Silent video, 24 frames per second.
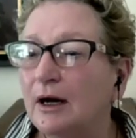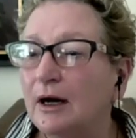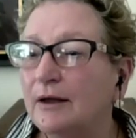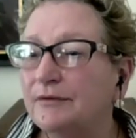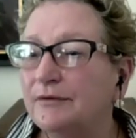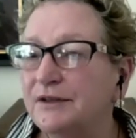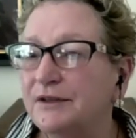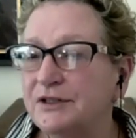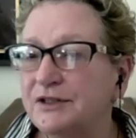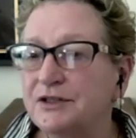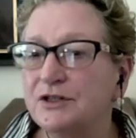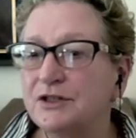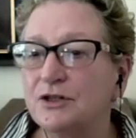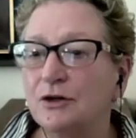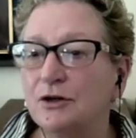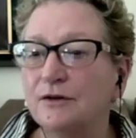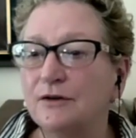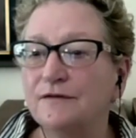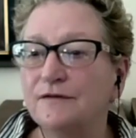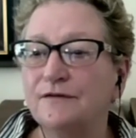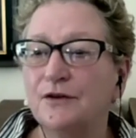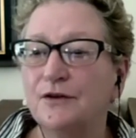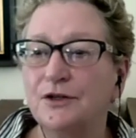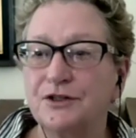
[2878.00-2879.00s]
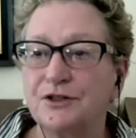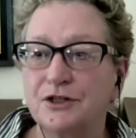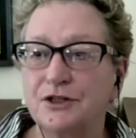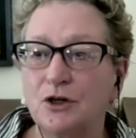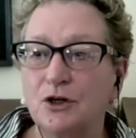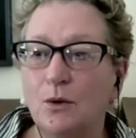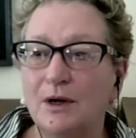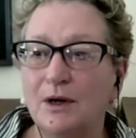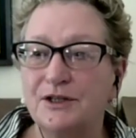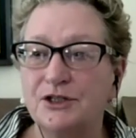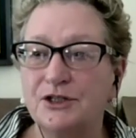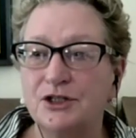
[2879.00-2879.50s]
this is her first
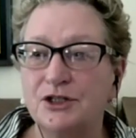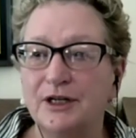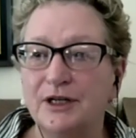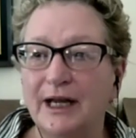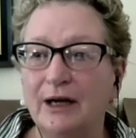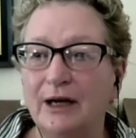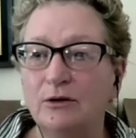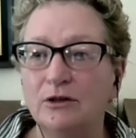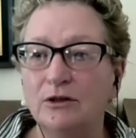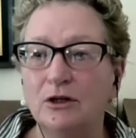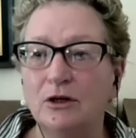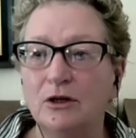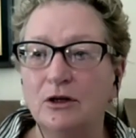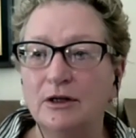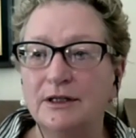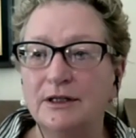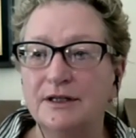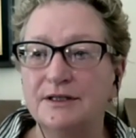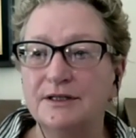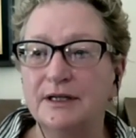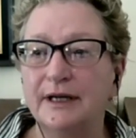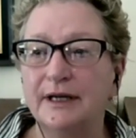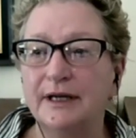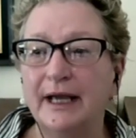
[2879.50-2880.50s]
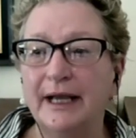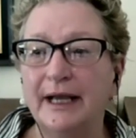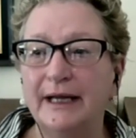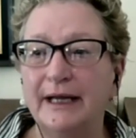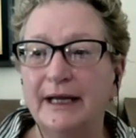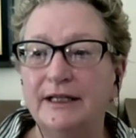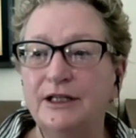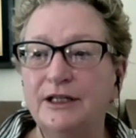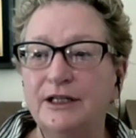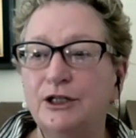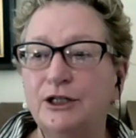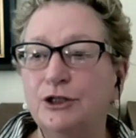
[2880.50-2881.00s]
question, how long does an
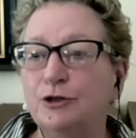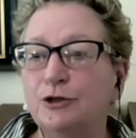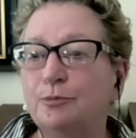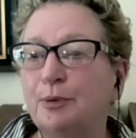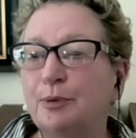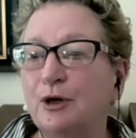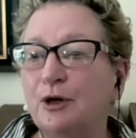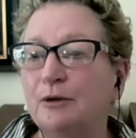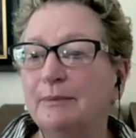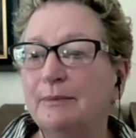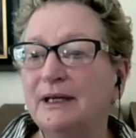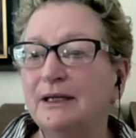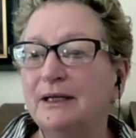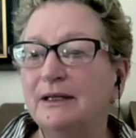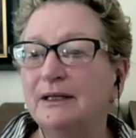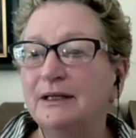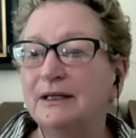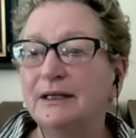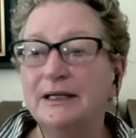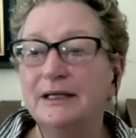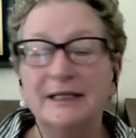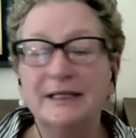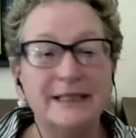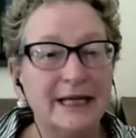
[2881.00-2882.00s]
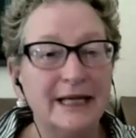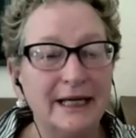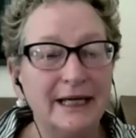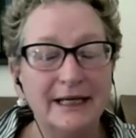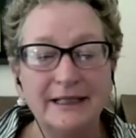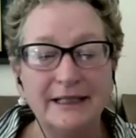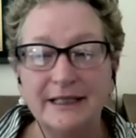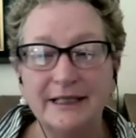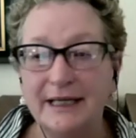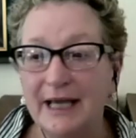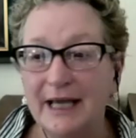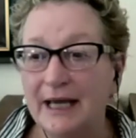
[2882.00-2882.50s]
ADU permit take
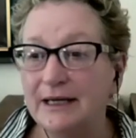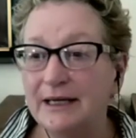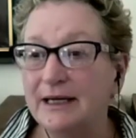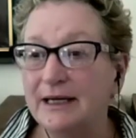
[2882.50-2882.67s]
to get